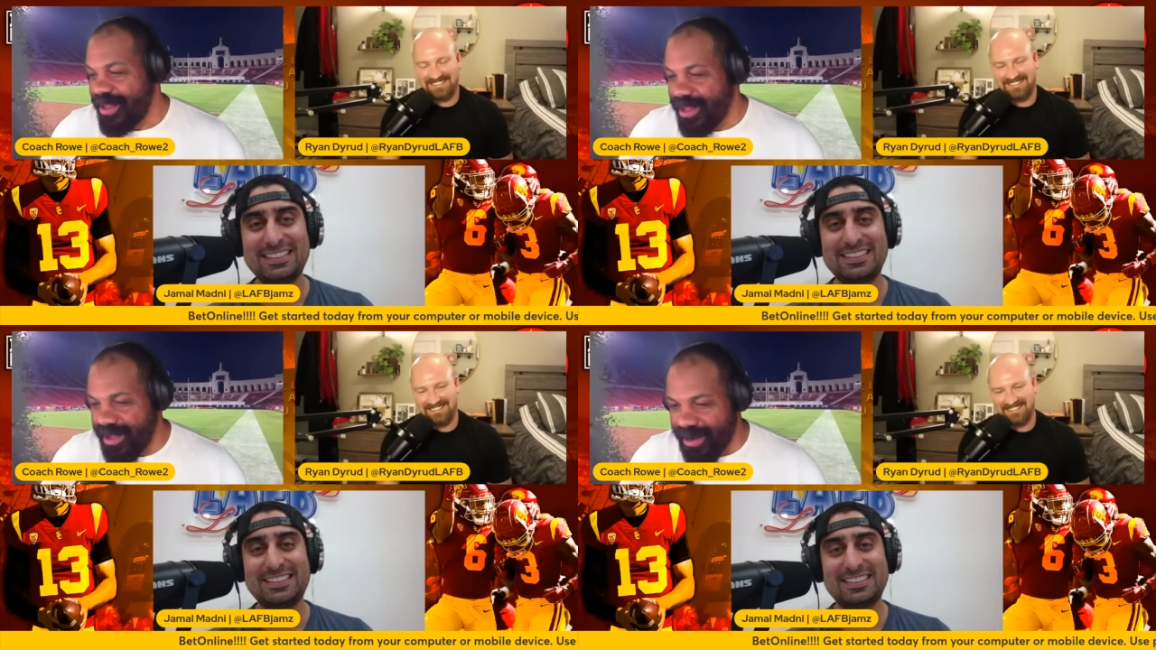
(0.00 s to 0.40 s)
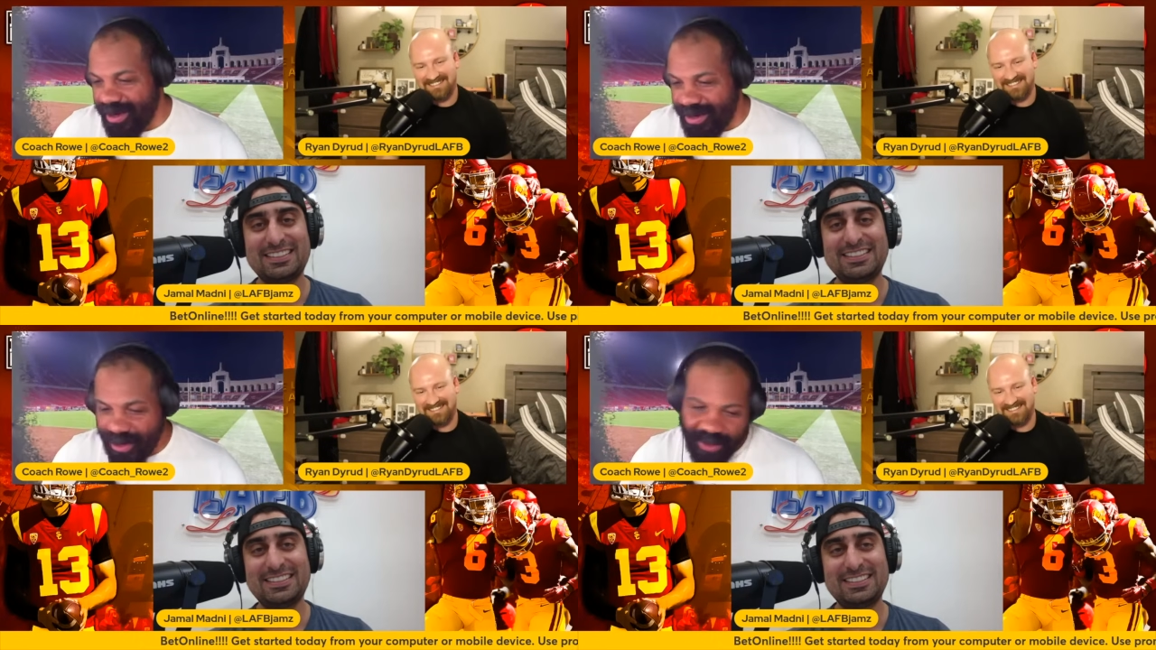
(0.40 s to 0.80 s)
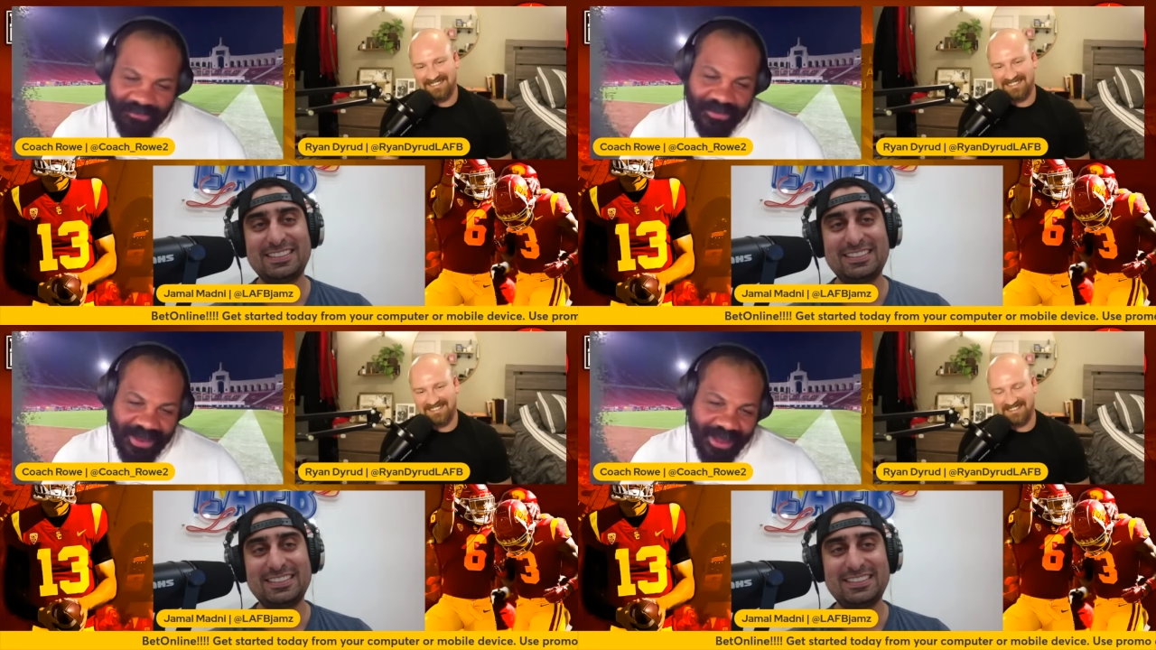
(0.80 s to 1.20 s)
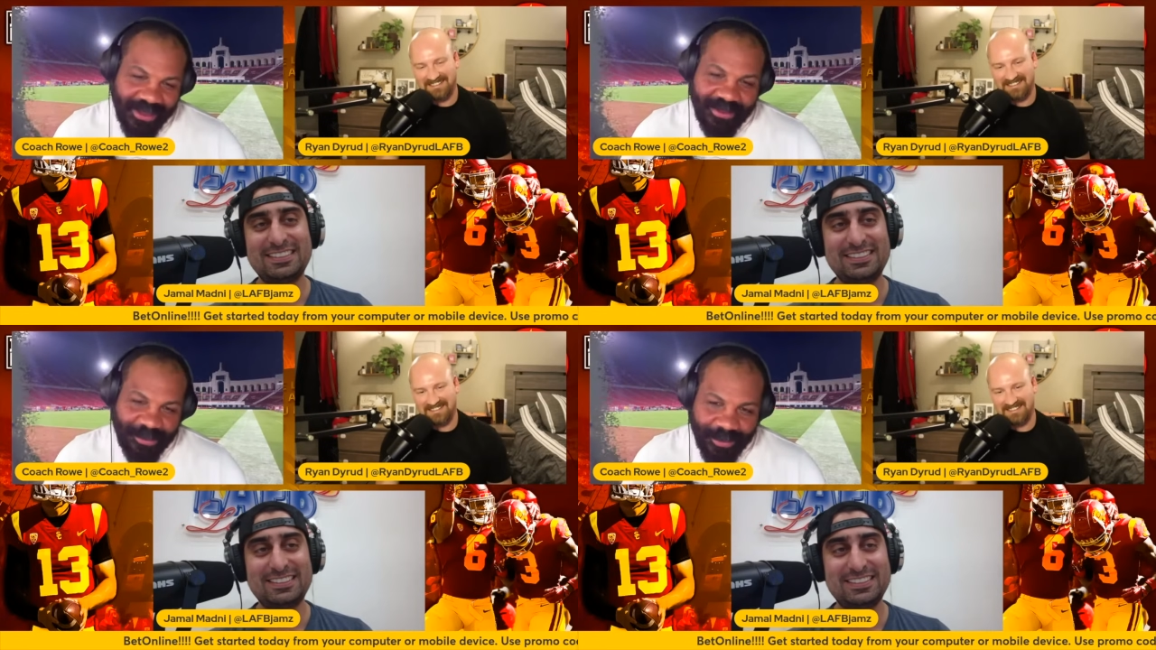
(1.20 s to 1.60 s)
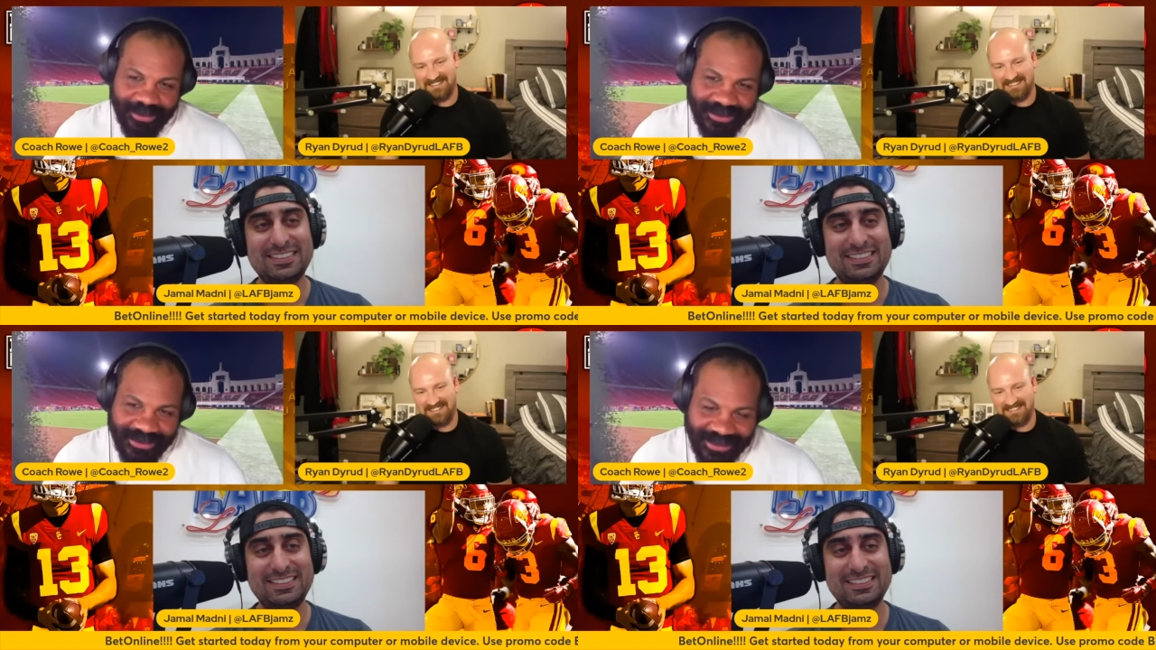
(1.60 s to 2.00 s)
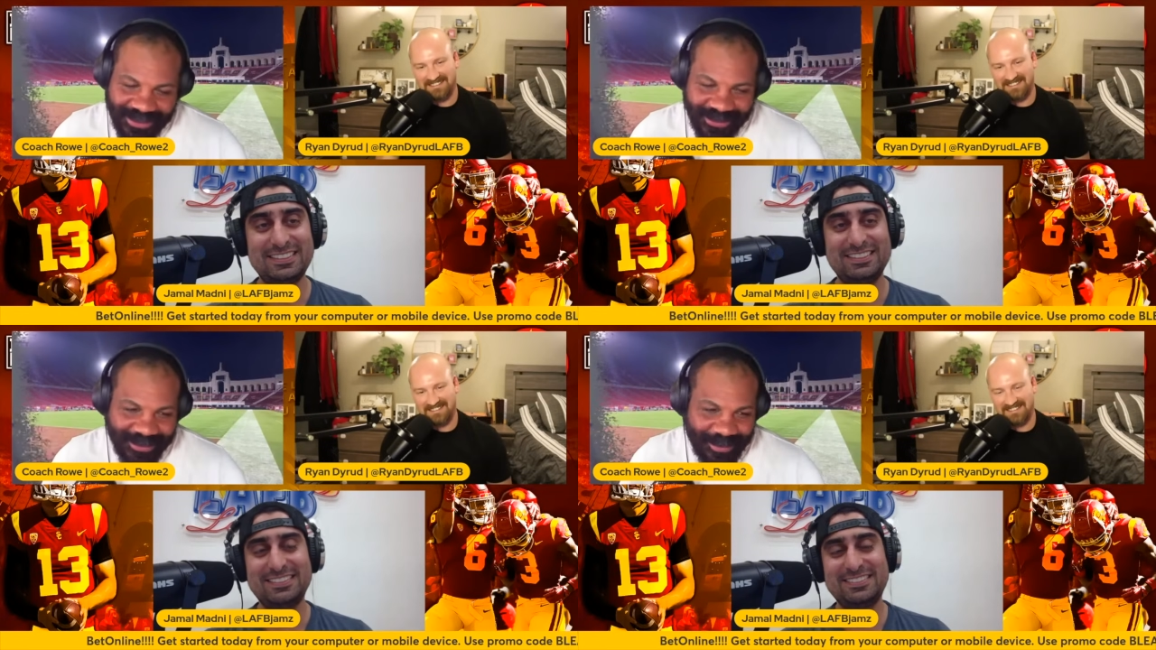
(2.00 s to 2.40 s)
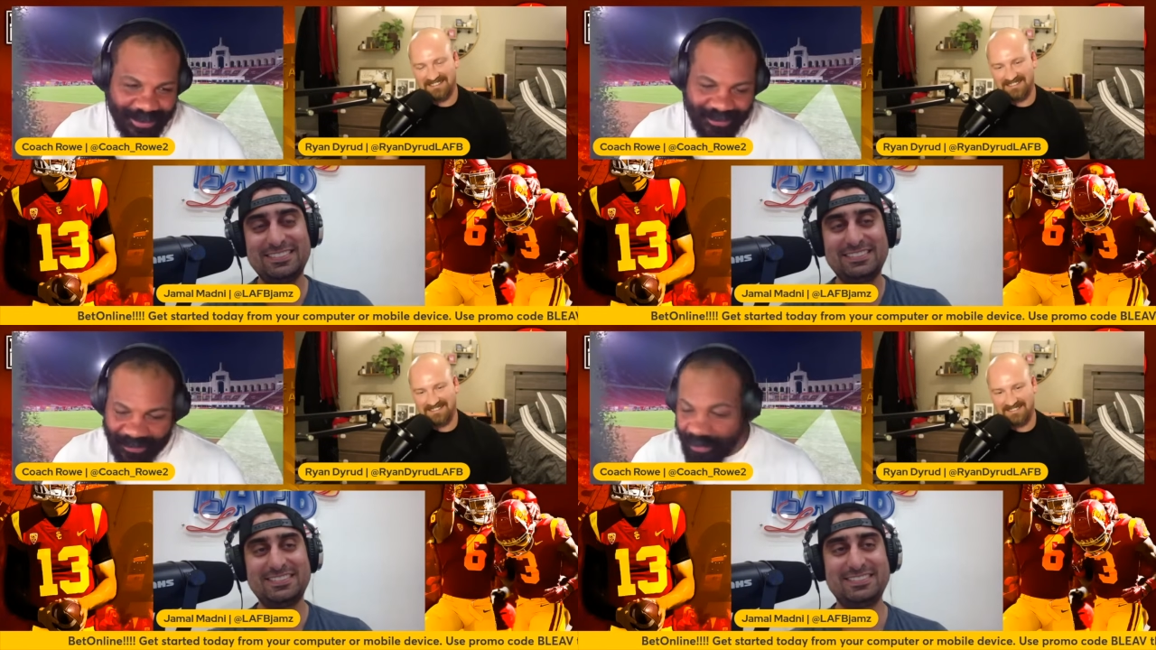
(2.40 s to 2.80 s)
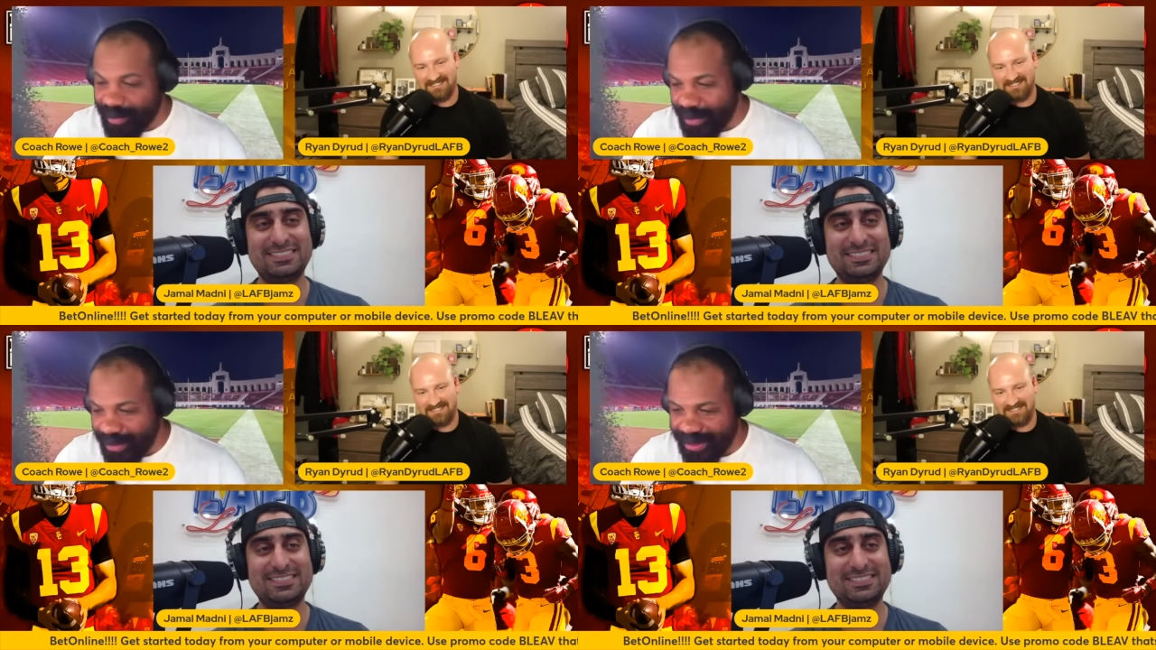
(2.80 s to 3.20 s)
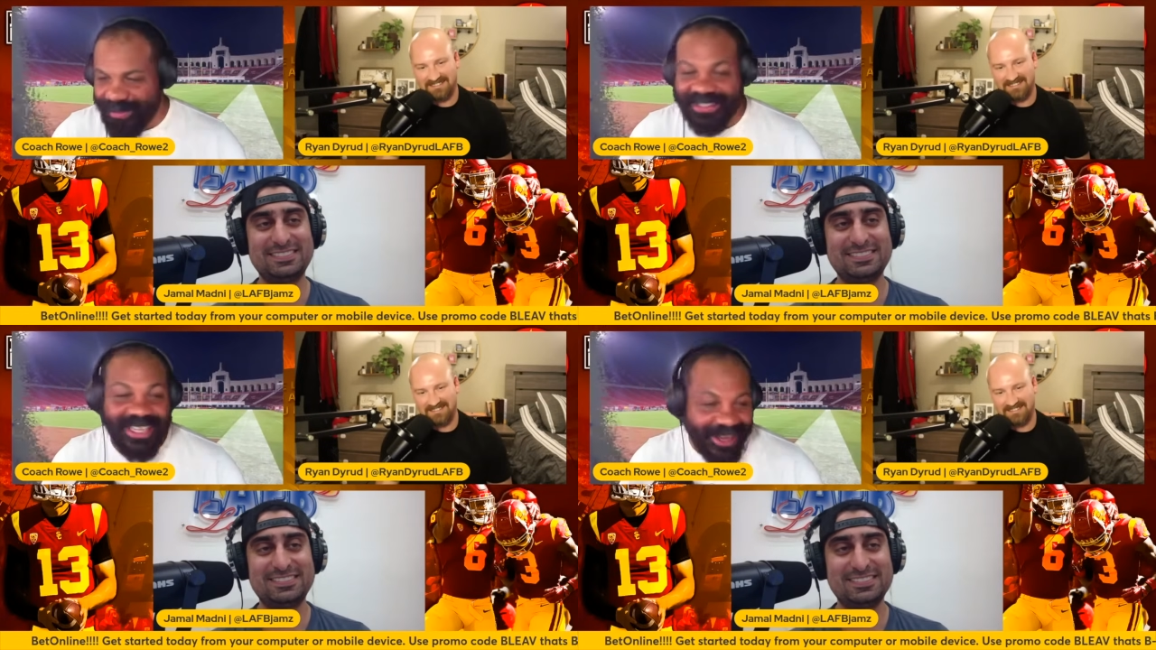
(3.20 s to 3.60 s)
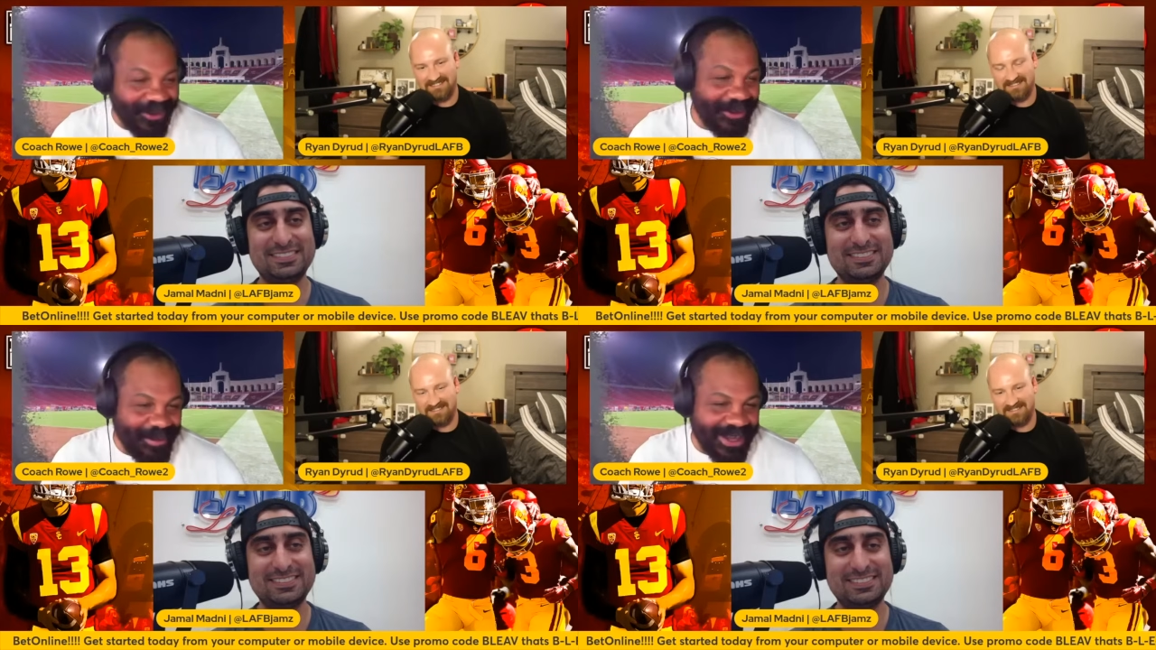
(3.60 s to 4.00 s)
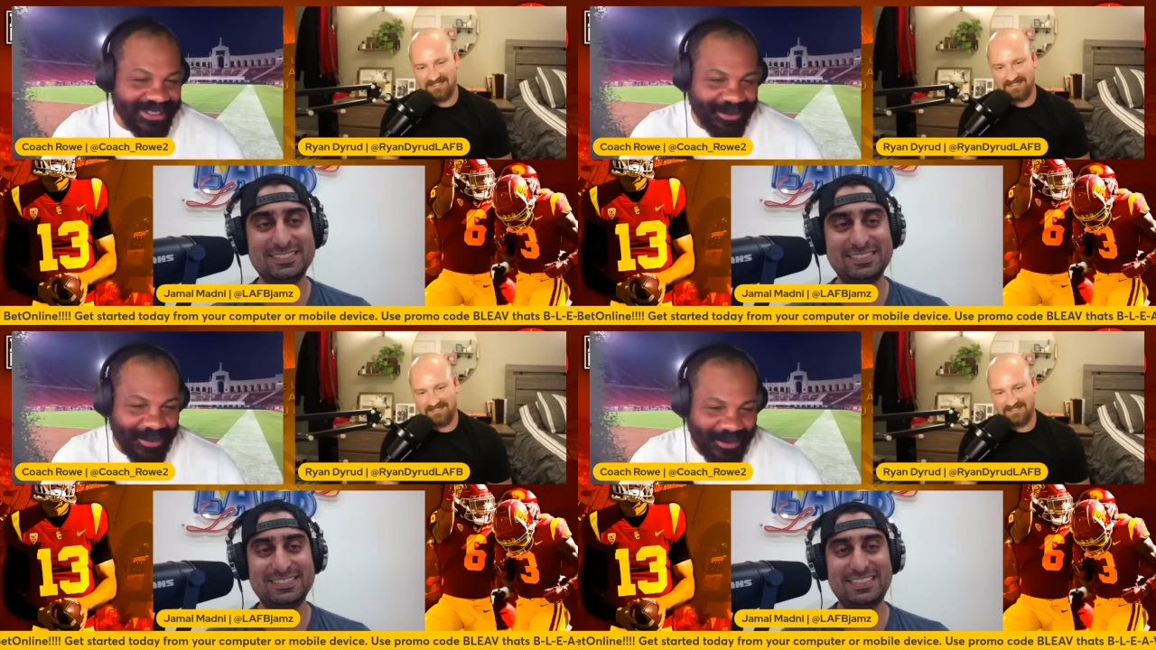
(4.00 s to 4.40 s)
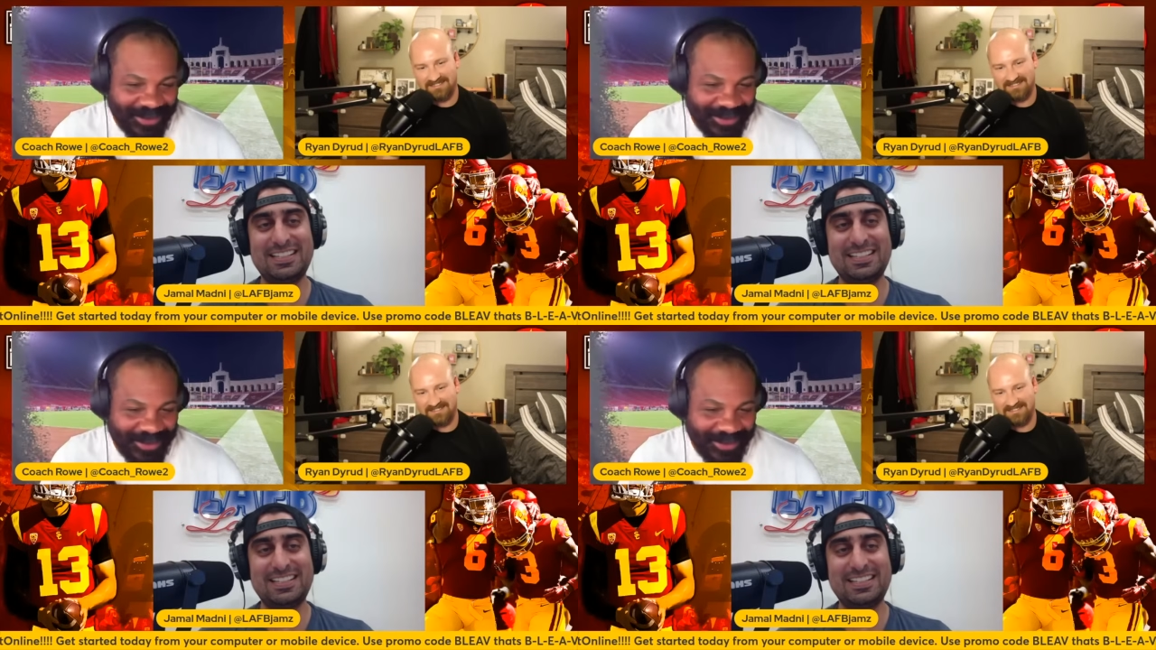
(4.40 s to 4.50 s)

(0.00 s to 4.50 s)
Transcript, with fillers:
Speaker 1: All right, off of LA sports and on the football. I was about to say and on the basketball,